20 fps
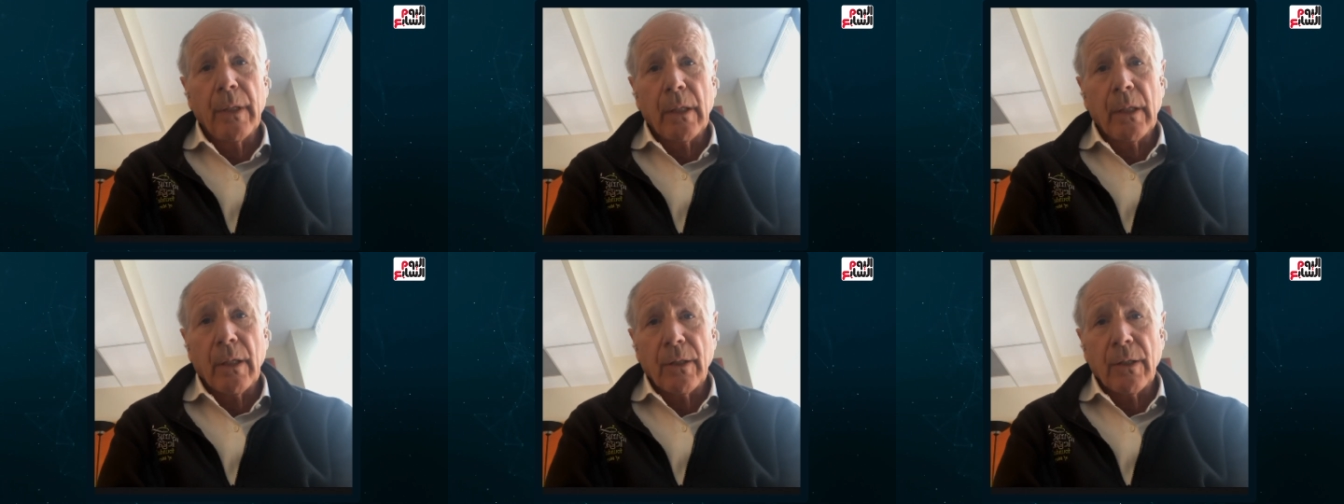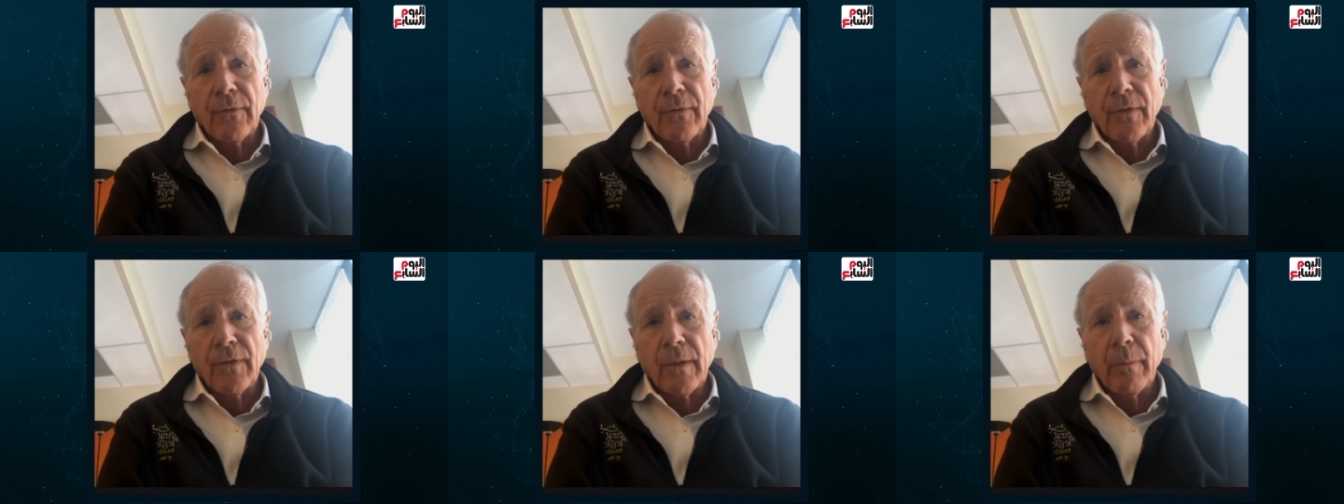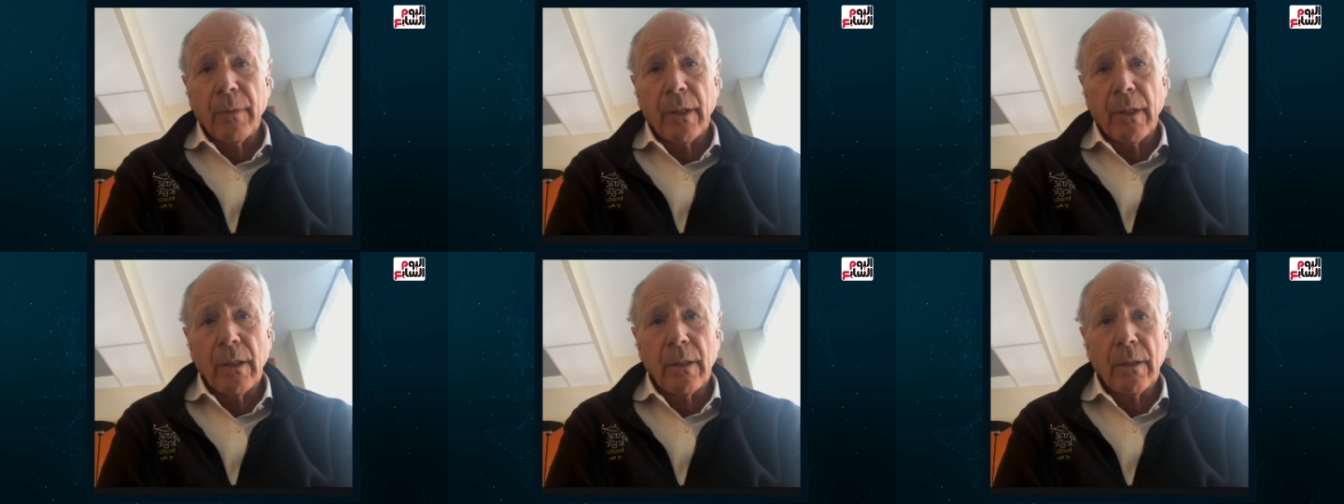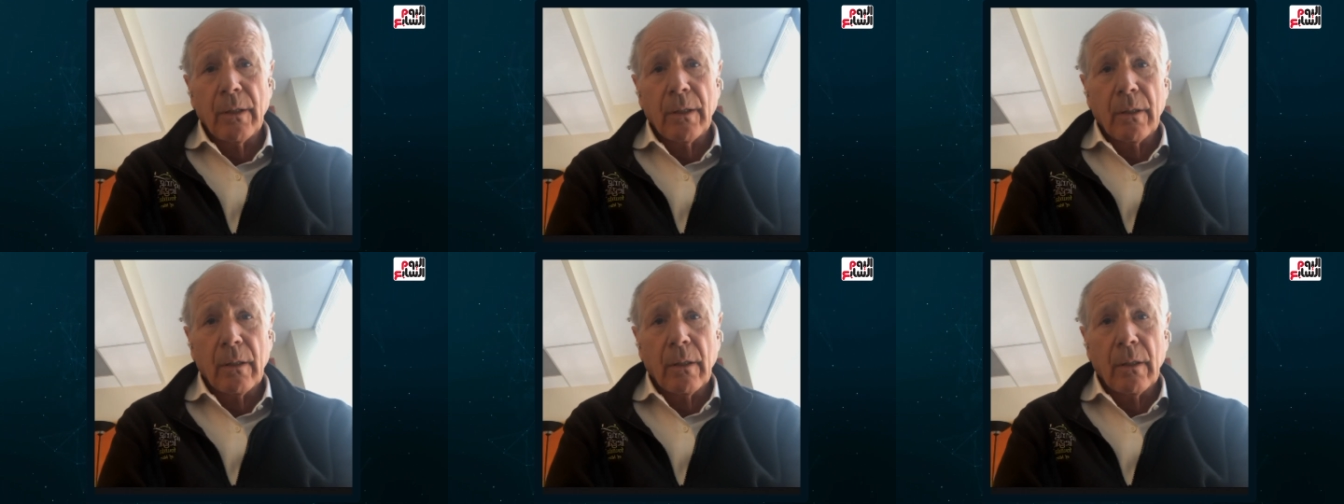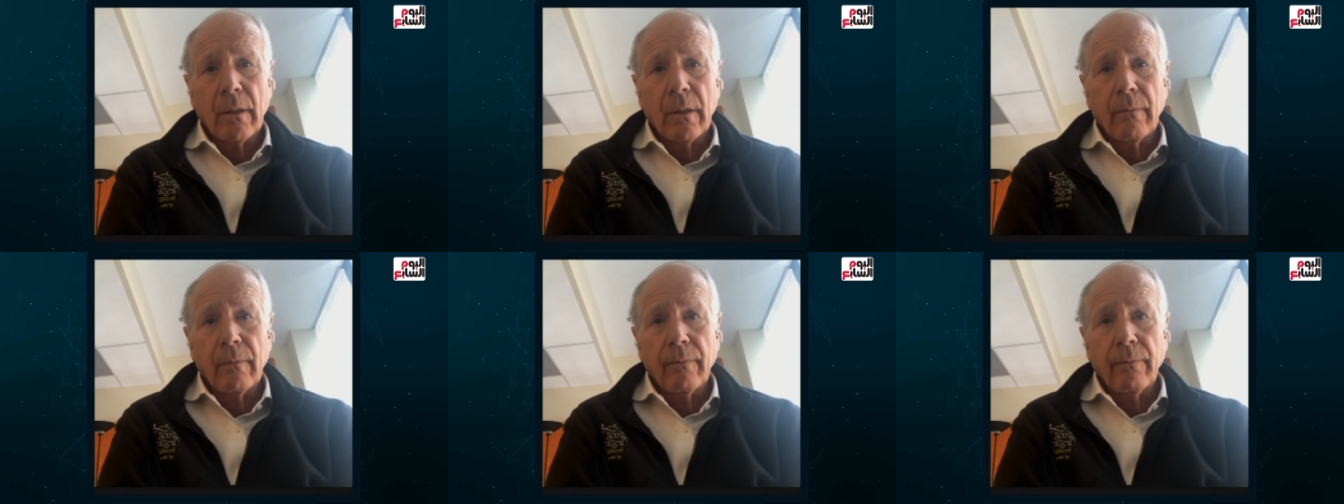because of somebody's
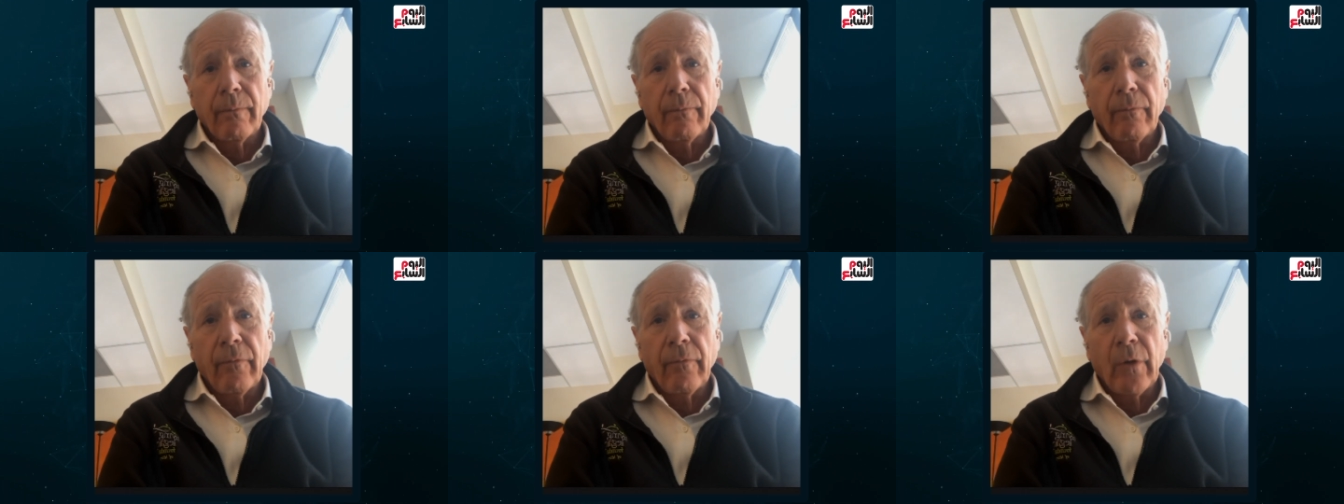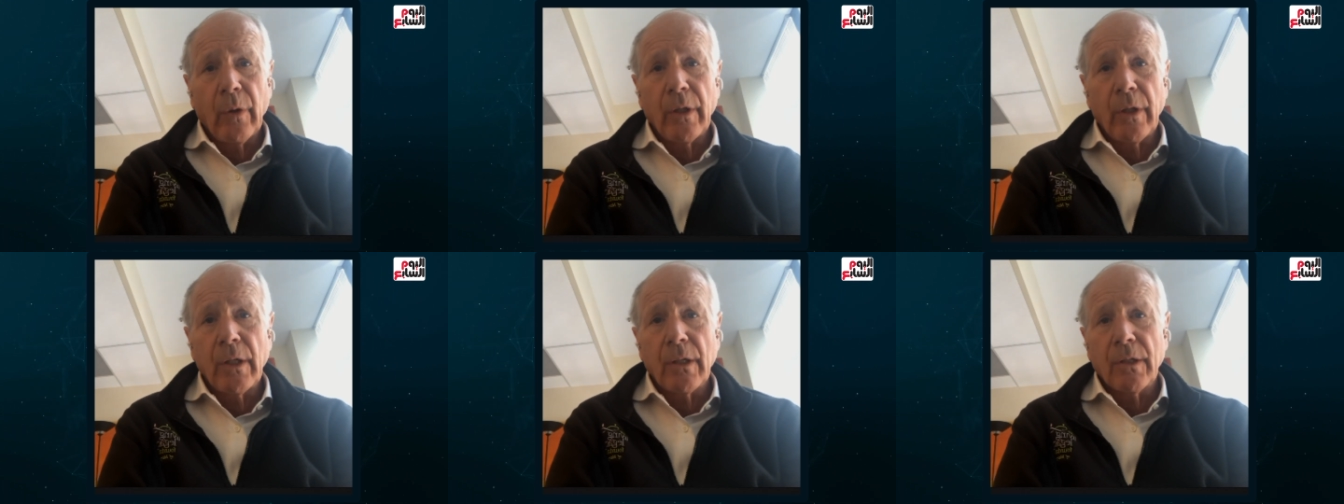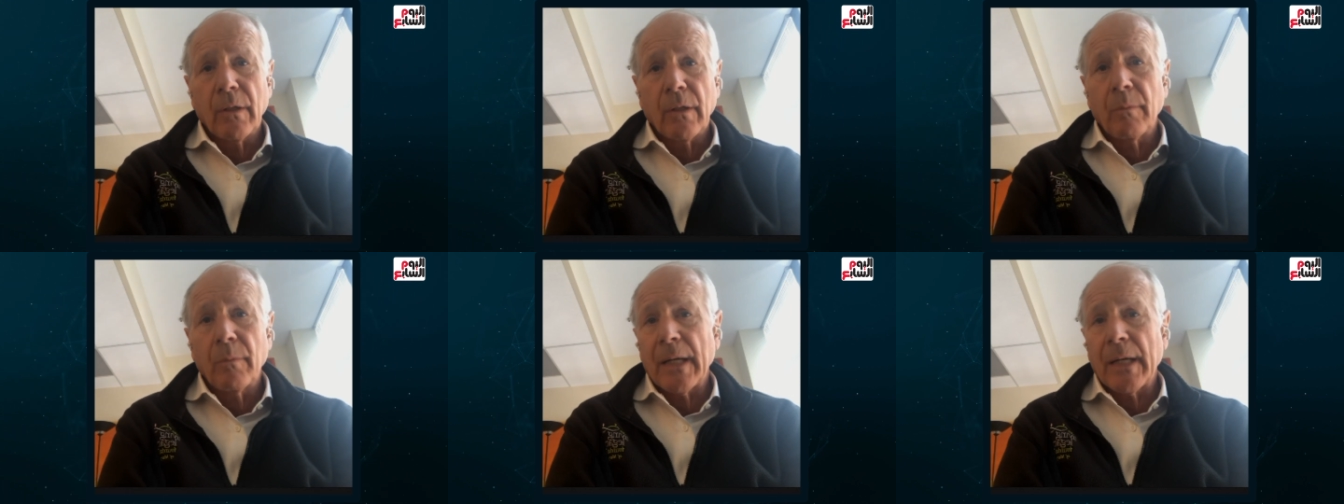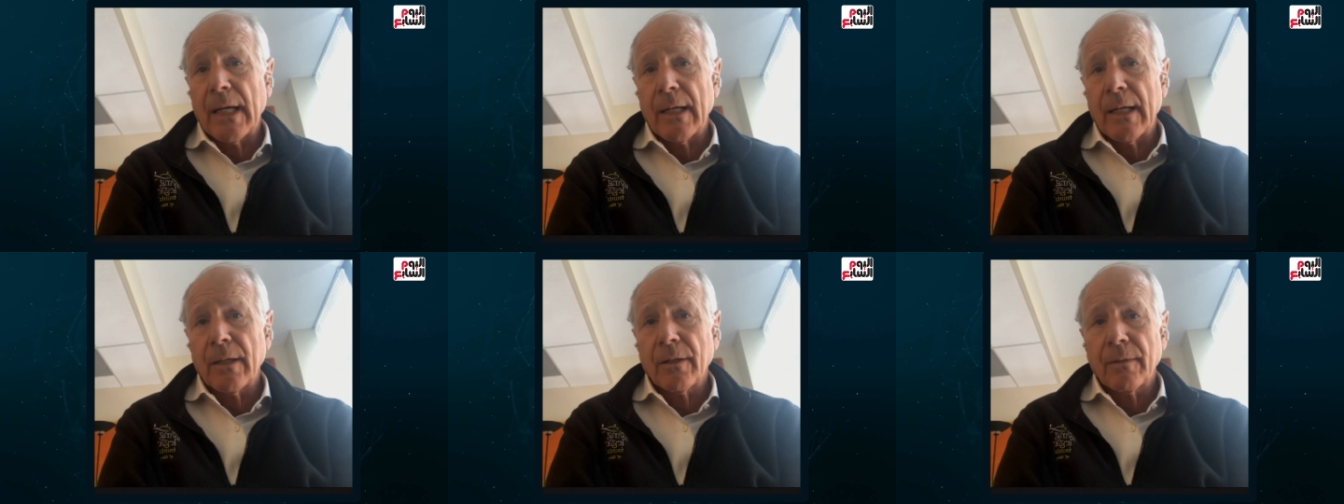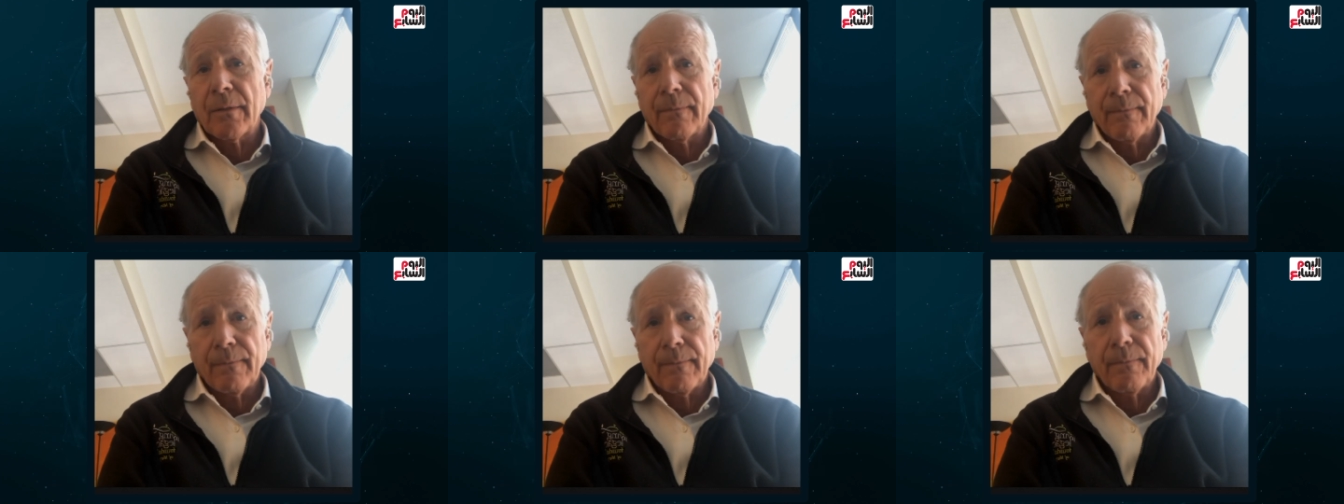uh, very distant past.